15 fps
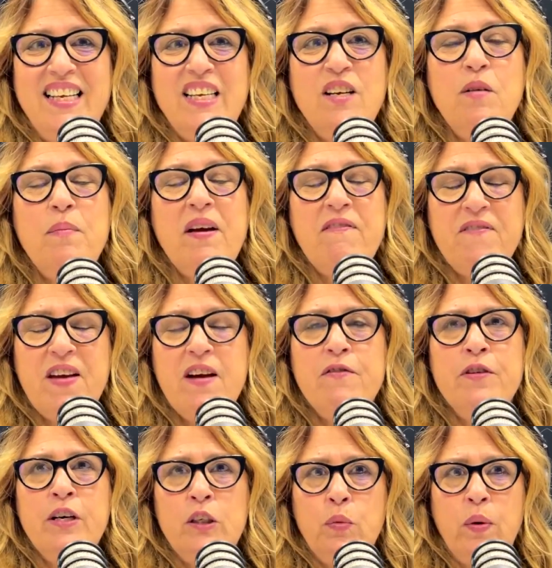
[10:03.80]
Yeah. My
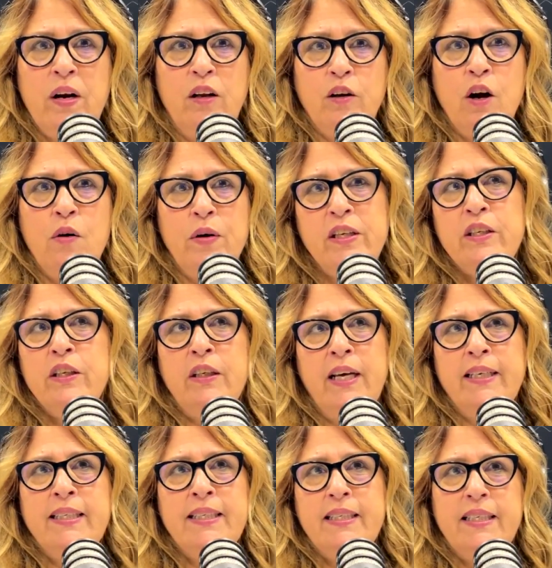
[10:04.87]
favorite is when I'll go into
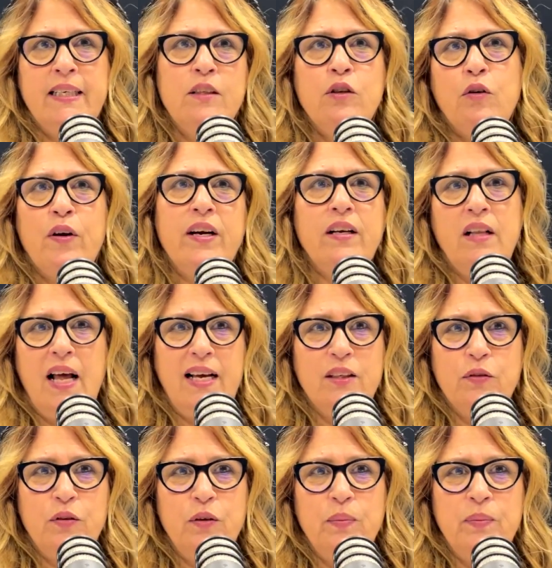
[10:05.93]
like 6th grade
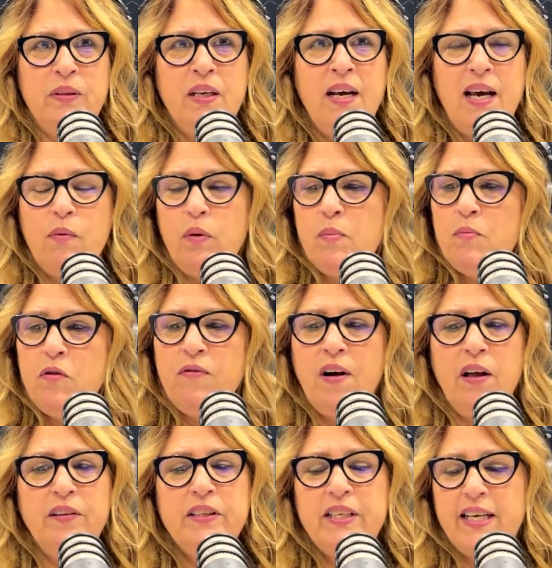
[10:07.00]
classrooms and we move
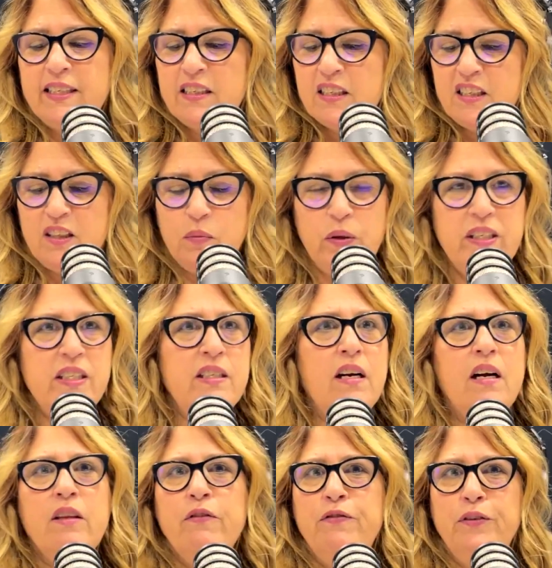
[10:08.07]
all the desks and we sit
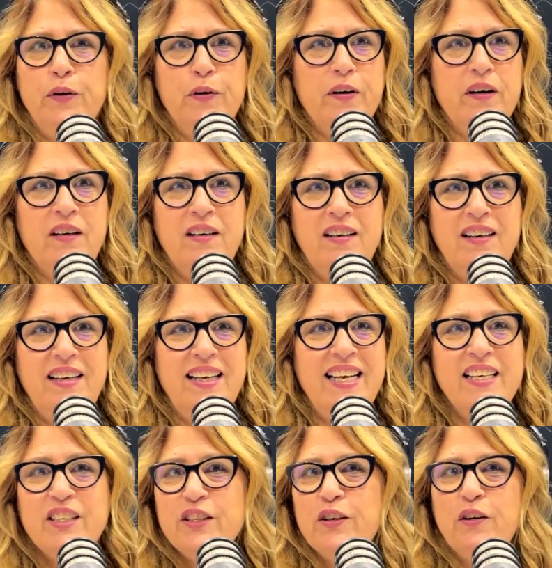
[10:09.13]
on the floor
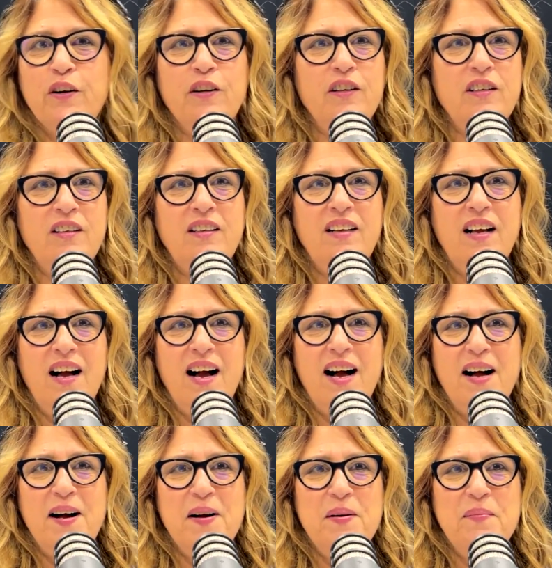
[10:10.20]
in a circle.
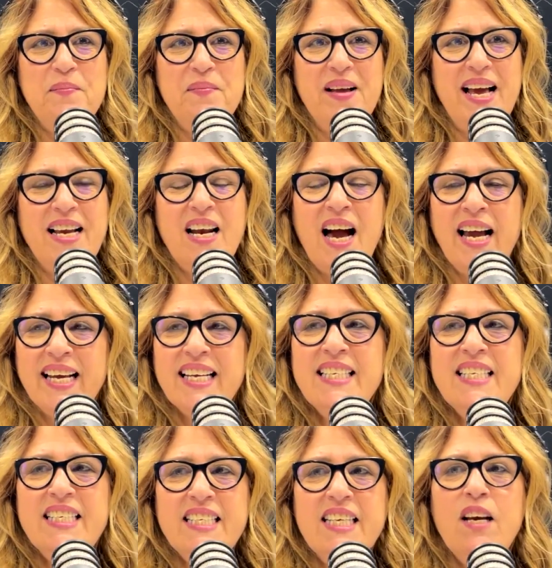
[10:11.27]
And I can
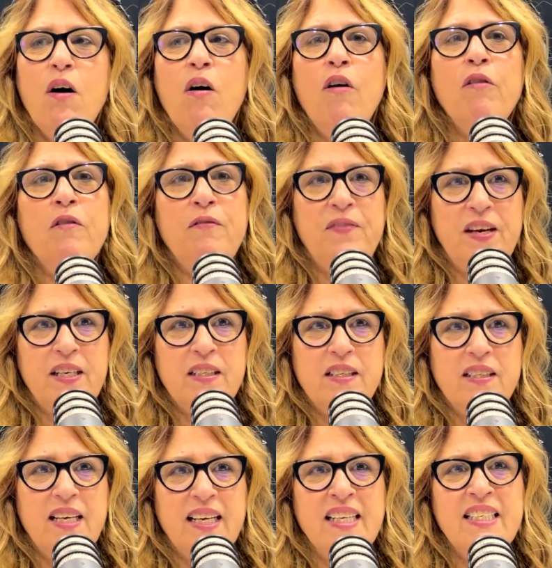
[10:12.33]
see all the
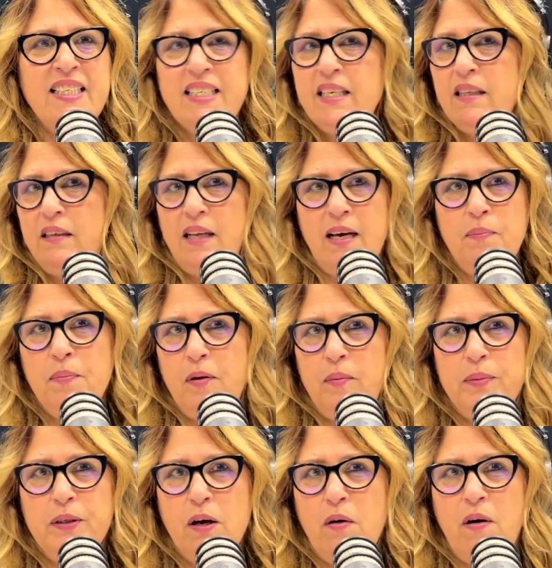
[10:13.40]
faces. I can see the light
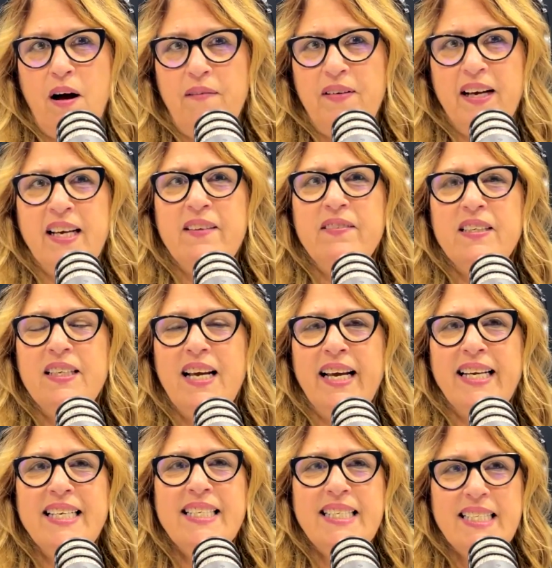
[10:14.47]
bulbs go off. I
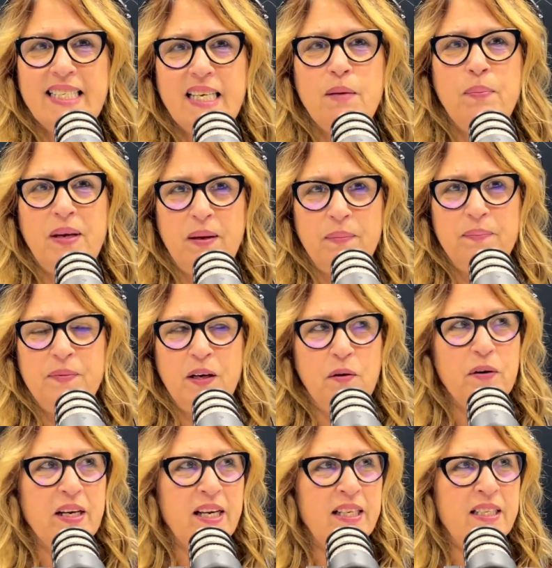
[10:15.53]
can see
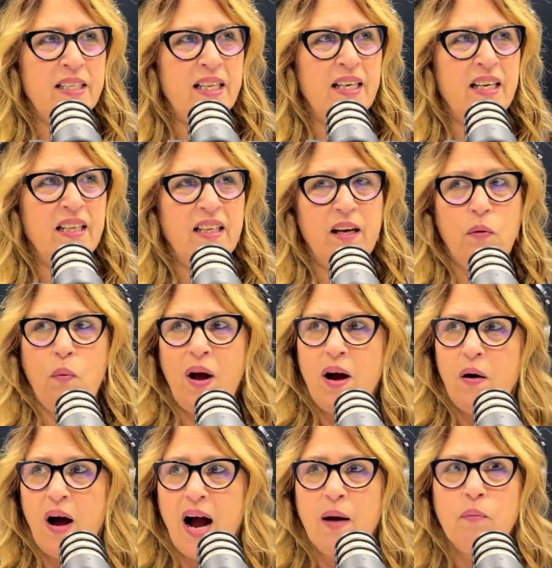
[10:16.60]
kids thinking like,
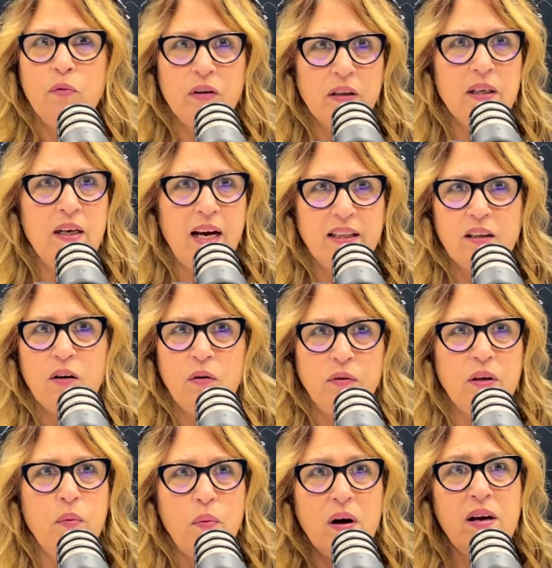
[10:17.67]
wow, I'm really not the
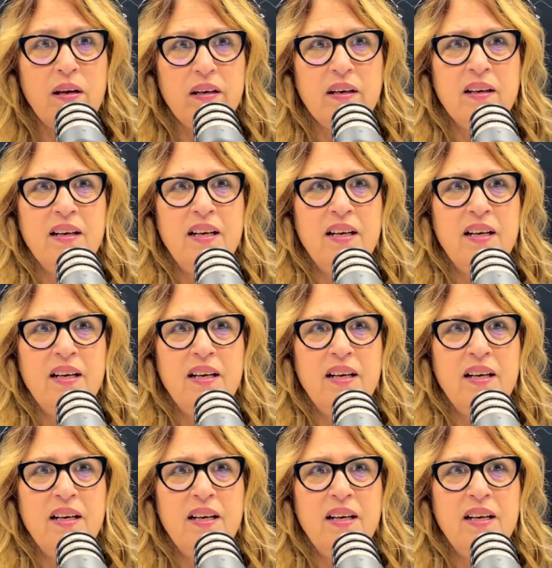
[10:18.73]
only one.